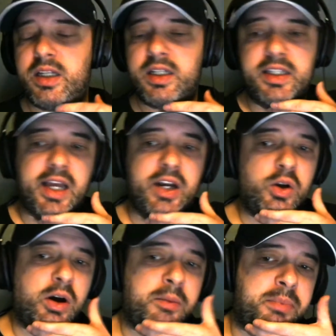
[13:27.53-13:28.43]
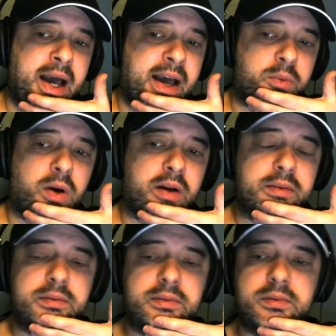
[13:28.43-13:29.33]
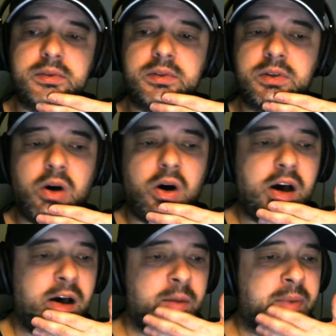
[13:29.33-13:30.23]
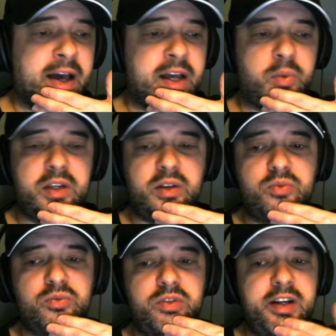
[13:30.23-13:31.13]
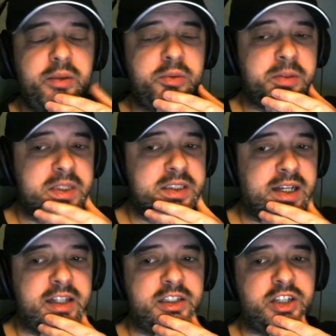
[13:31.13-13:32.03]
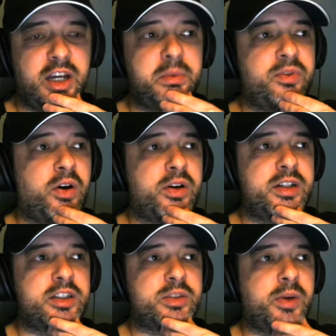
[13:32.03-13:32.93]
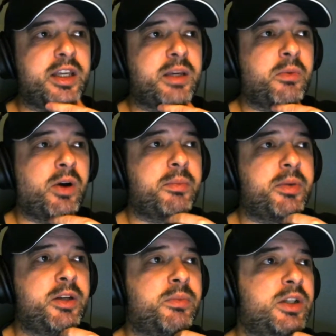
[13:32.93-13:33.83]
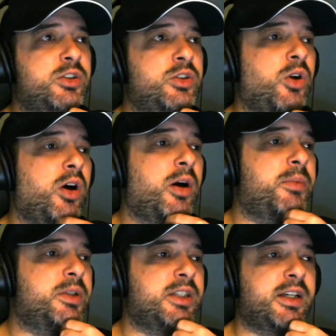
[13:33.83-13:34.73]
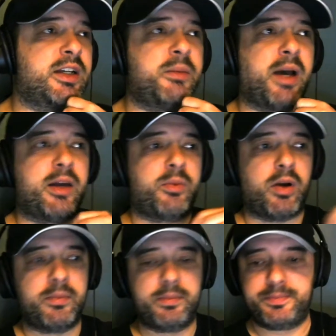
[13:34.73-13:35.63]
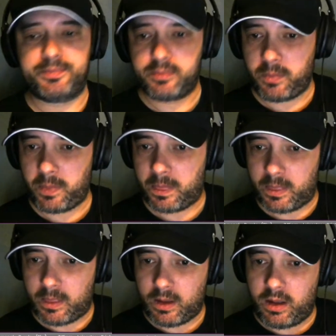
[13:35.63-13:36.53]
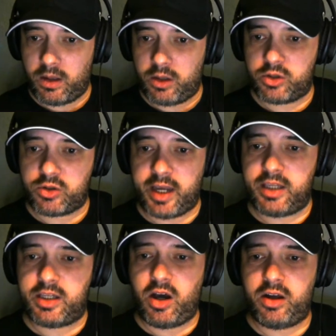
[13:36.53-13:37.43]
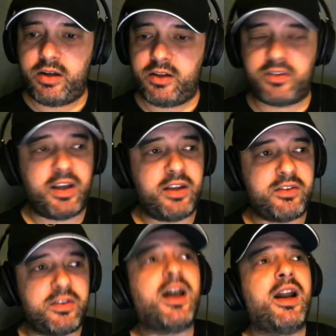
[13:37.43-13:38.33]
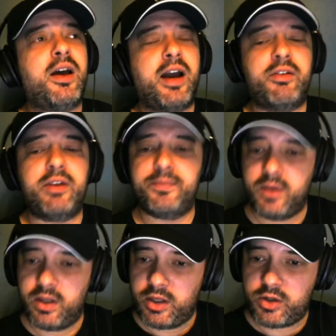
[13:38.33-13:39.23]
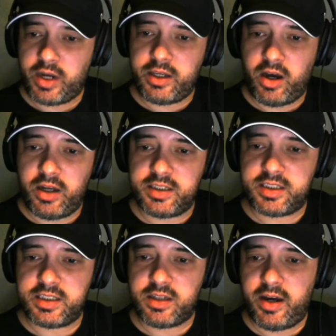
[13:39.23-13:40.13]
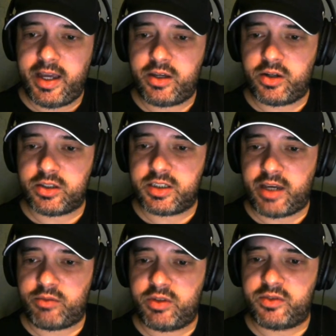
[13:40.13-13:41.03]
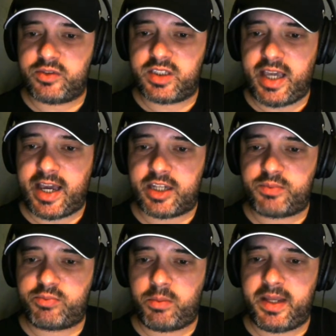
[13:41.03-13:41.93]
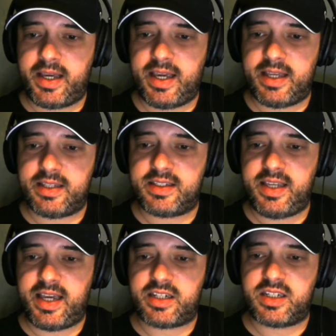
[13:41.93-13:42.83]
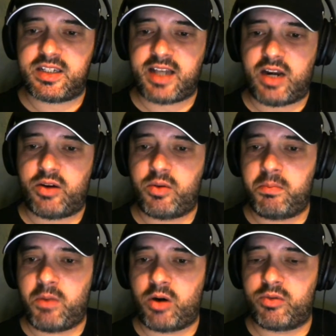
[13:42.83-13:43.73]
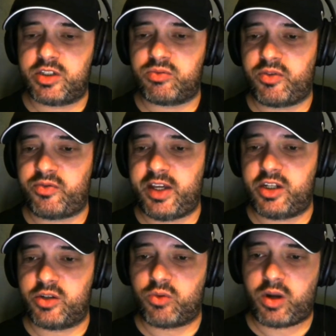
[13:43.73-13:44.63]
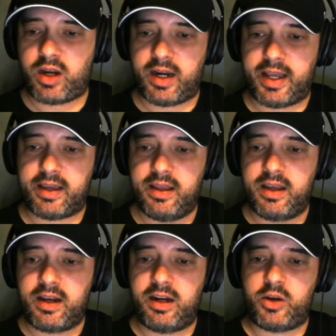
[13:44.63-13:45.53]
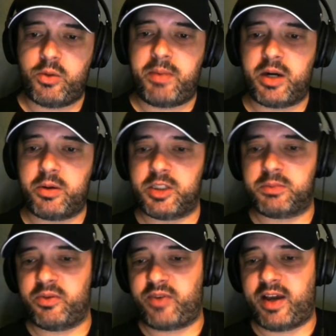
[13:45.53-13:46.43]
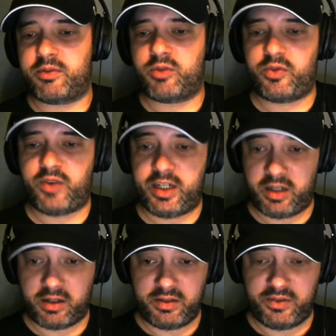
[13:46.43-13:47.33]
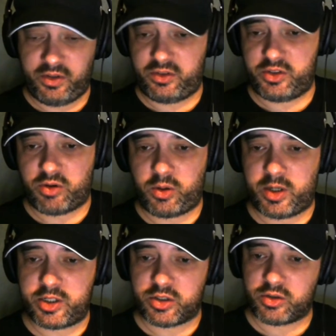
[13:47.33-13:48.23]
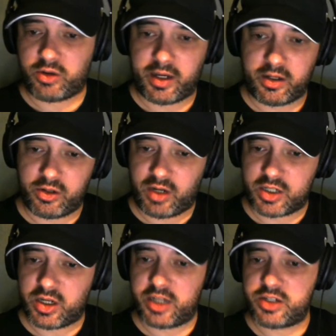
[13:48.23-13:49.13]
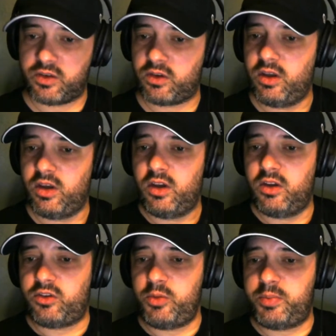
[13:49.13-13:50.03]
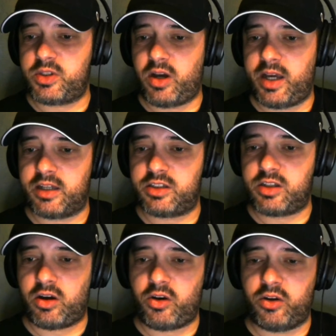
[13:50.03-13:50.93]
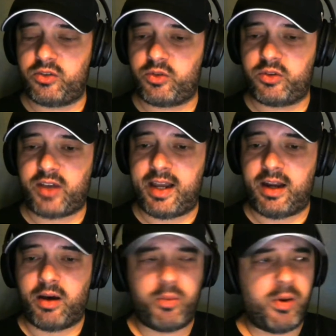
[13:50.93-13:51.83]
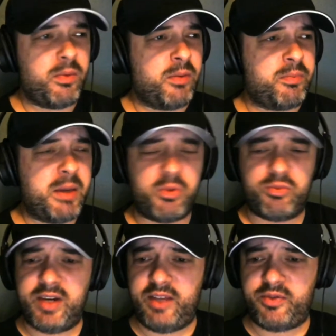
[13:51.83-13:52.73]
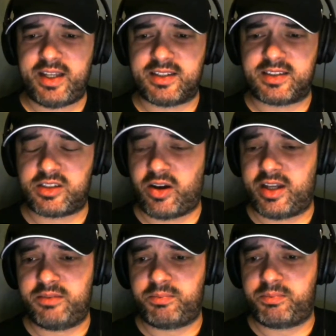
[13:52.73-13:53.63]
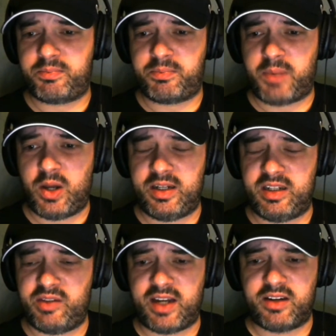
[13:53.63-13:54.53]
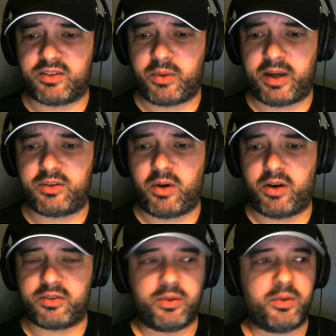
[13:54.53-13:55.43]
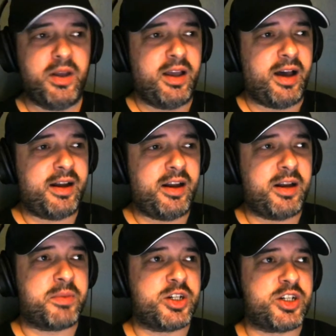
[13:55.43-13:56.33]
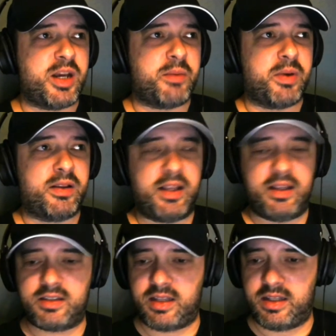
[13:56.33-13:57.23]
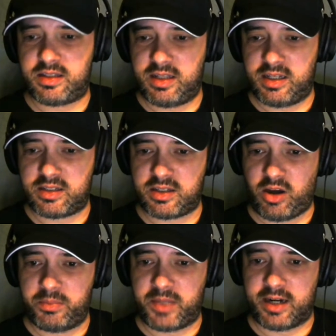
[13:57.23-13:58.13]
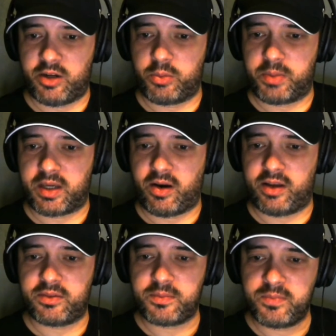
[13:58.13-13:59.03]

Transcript: Yeah, not a bad one. Not a bad one. You don't really want to be selling Jamie Vardy this week, in my opinion, but it's not a particularly bad one. Craig Gardner says, hello, Harry. Craig Gardner says, hi, got to get rid of Ziyech. Probably a hit. Ziyech to Salah and Mahrez to Rafinha or Click on penalties, but favour Rafinha. You've answered your own question, Craig. Congratulations. Super Tiger, start Conser or Taylor. What? People really think they're starting Burnley defenders away to Arsenal. I know they've been shit, but let's calm down a little bit, guys.